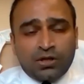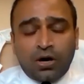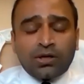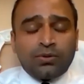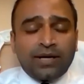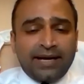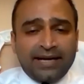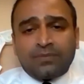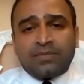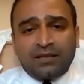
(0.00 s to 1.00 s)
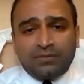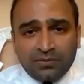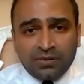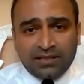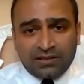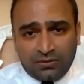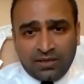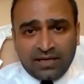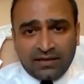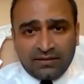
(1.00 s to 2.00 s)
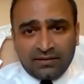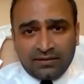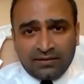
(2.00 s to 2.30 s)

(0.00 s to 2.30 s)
talk to as many people as you can.